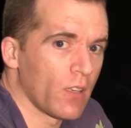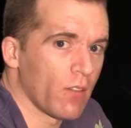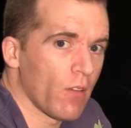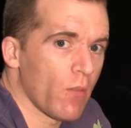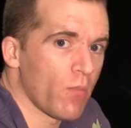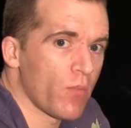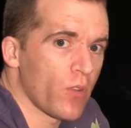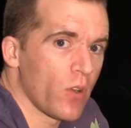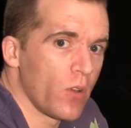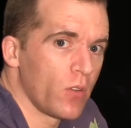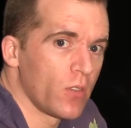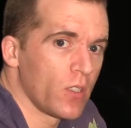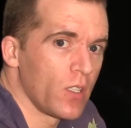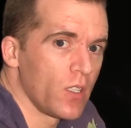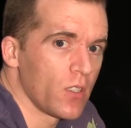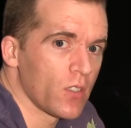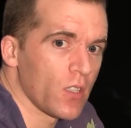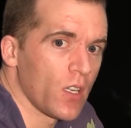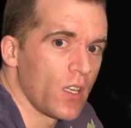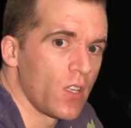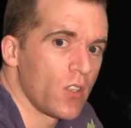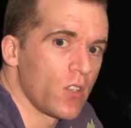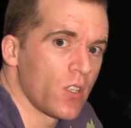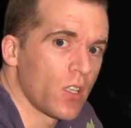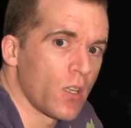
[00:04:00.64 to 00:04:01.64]
can have protein
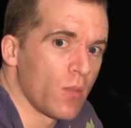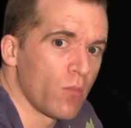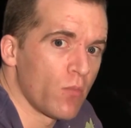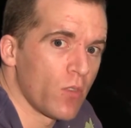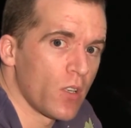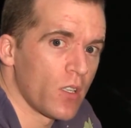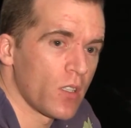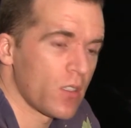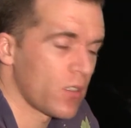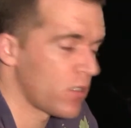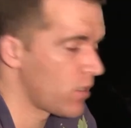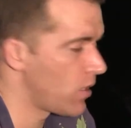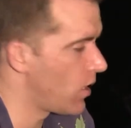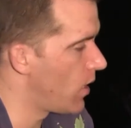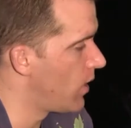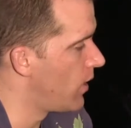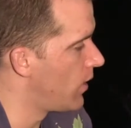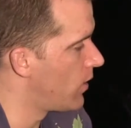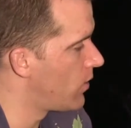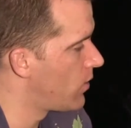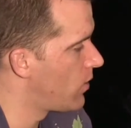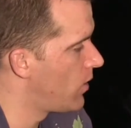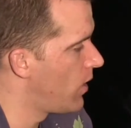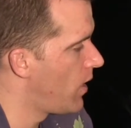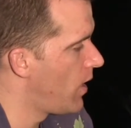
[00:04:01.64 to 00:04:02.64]
shake, chicken breast
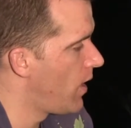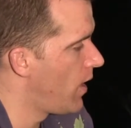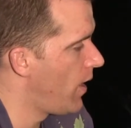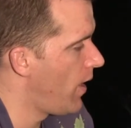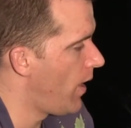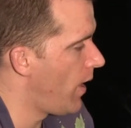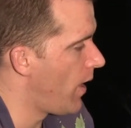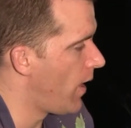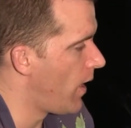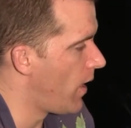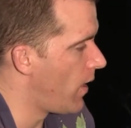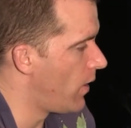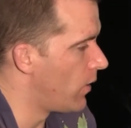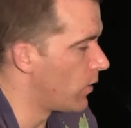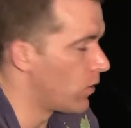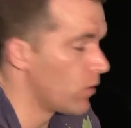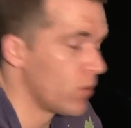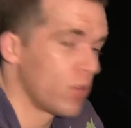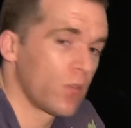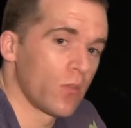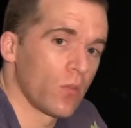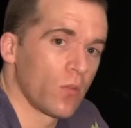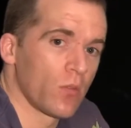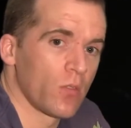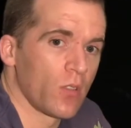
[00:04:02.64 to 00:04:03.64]
steaks, and a
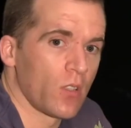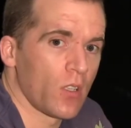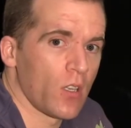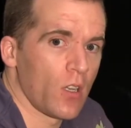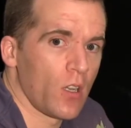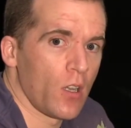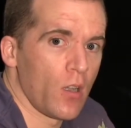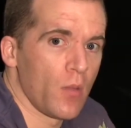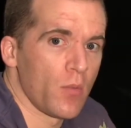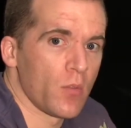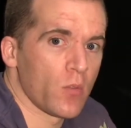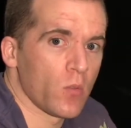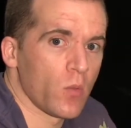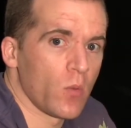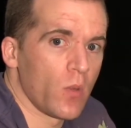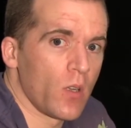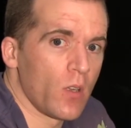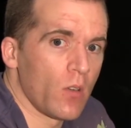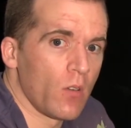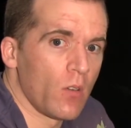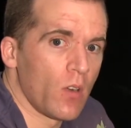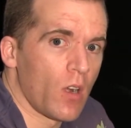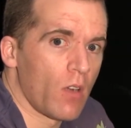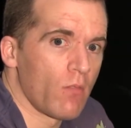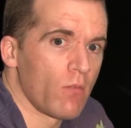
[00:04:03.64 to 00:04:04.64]
good source of carbs as
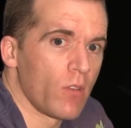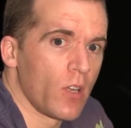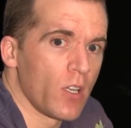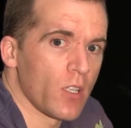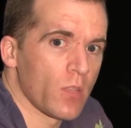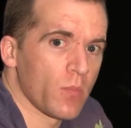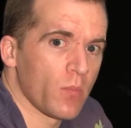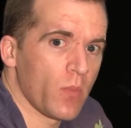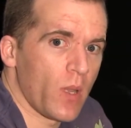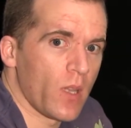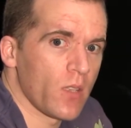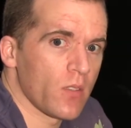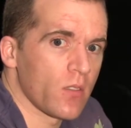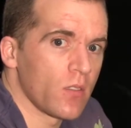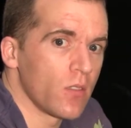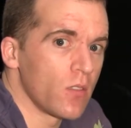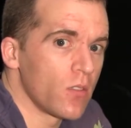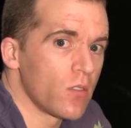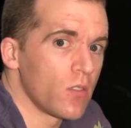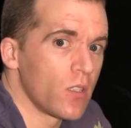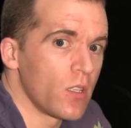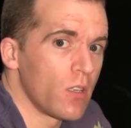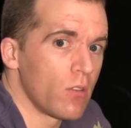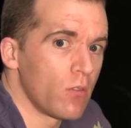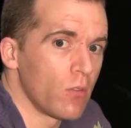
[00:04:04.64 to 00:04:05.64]
well, like rice, pastas,
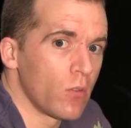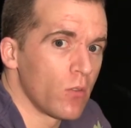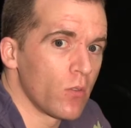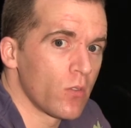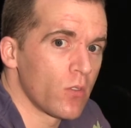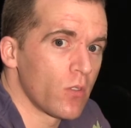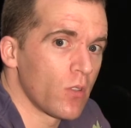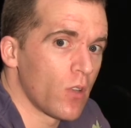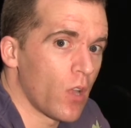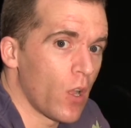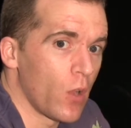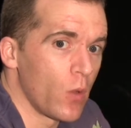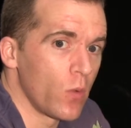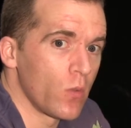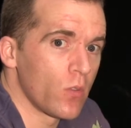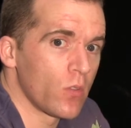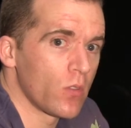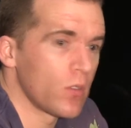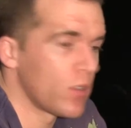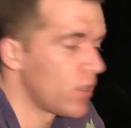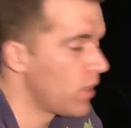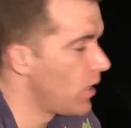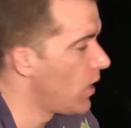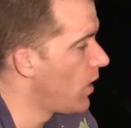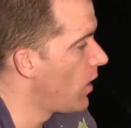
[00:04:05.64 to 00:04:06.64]
cereals,
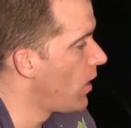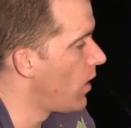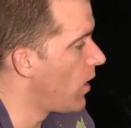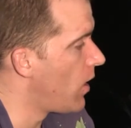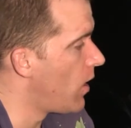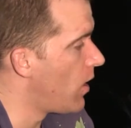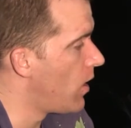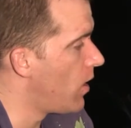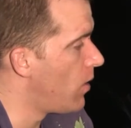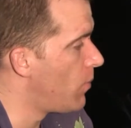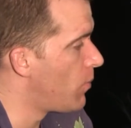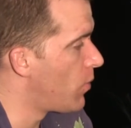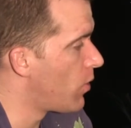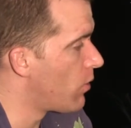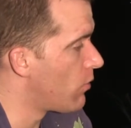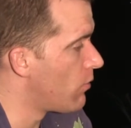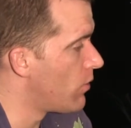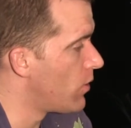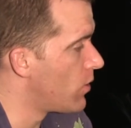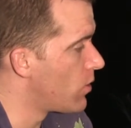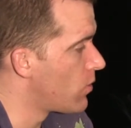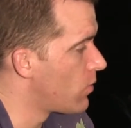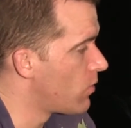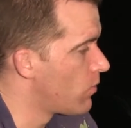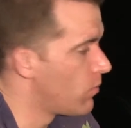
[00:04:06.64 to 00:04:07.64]
oats,
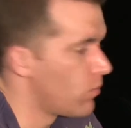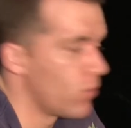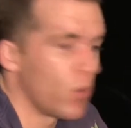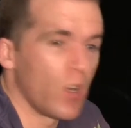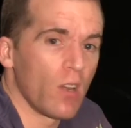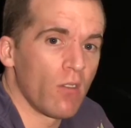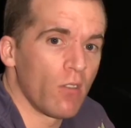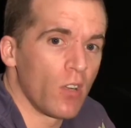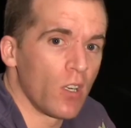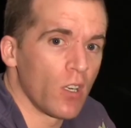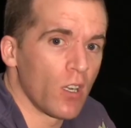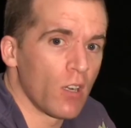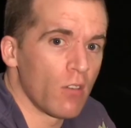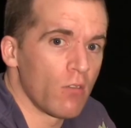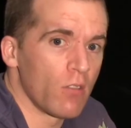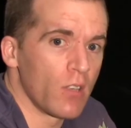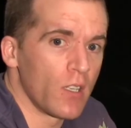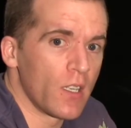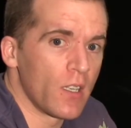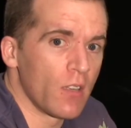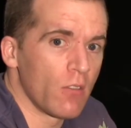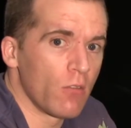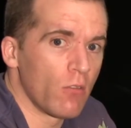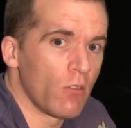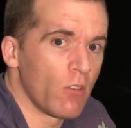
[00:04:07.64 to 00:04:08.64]
porridge, whatever you like
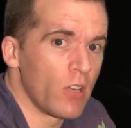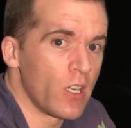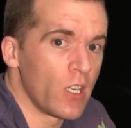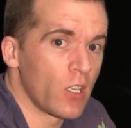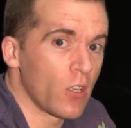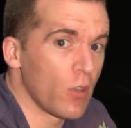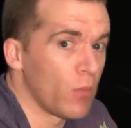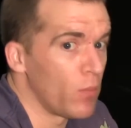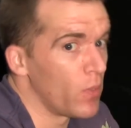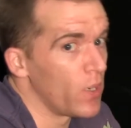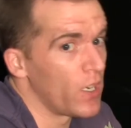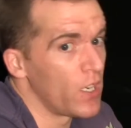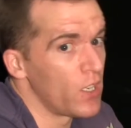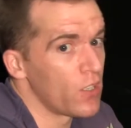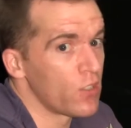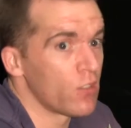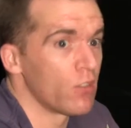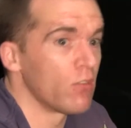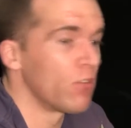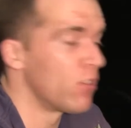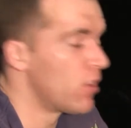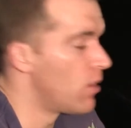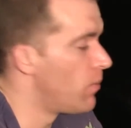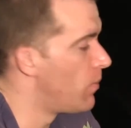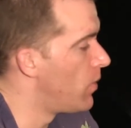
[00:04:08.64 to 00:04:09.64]
really, or any
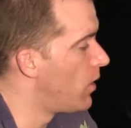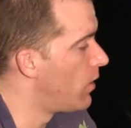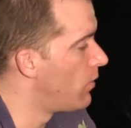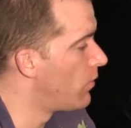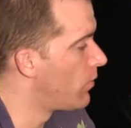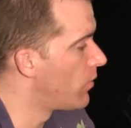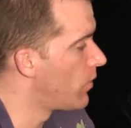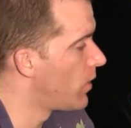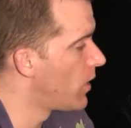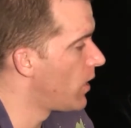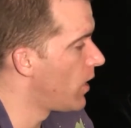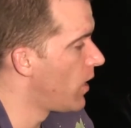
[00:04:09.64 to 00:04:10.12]
combination of the above.